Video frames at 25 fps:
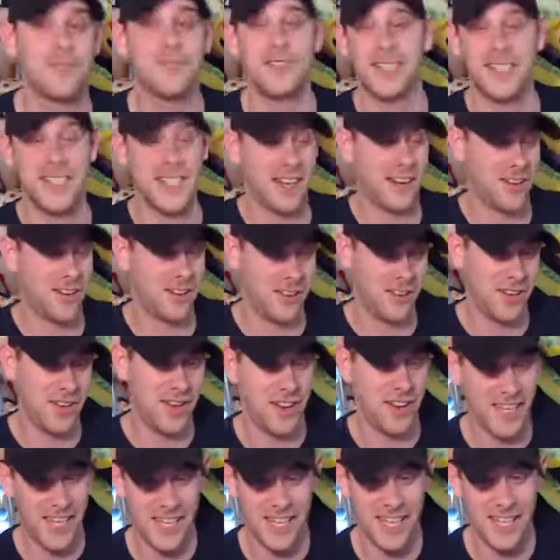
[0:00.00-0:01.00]
said earlier,
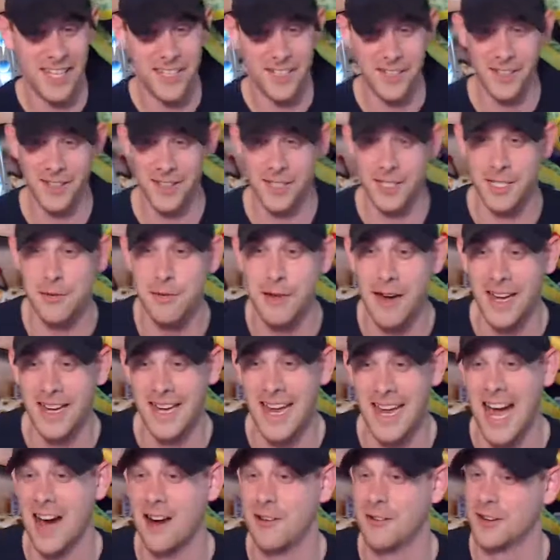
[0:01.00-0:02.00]
it took us about
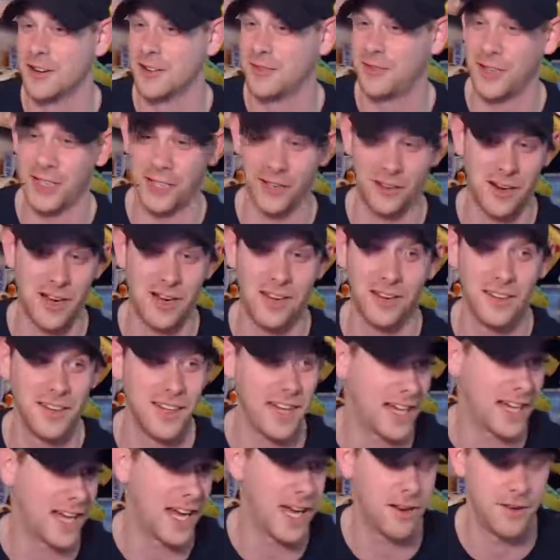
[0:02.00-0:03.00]
an hour to figure out
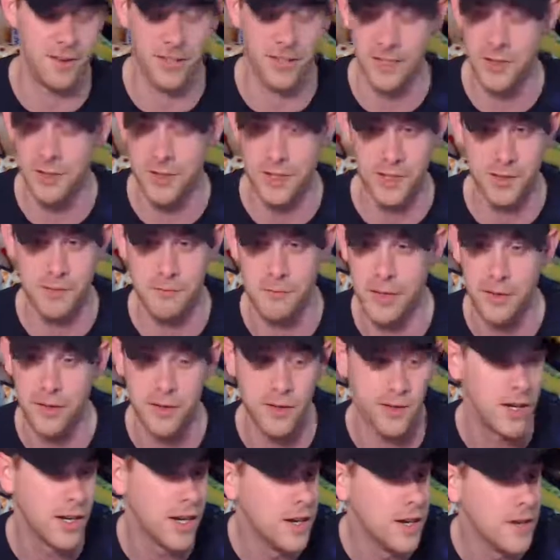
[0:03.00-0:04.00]
like how to use a
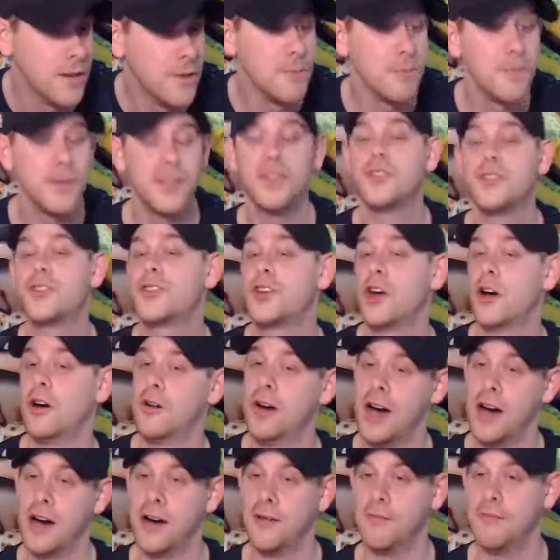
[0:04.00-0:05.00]
computer.
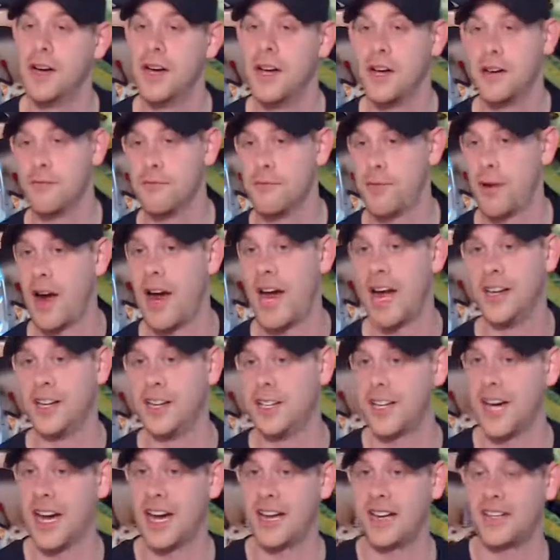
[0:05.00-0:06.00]
So, Brian,
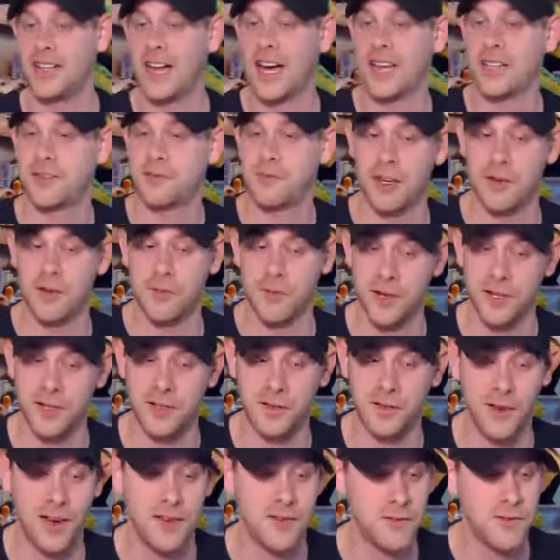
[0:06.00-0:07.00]
you got any last minute words
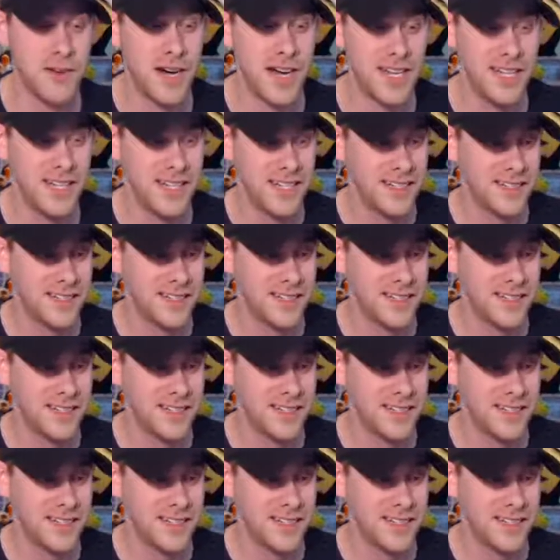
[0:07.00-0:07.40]
for everybody?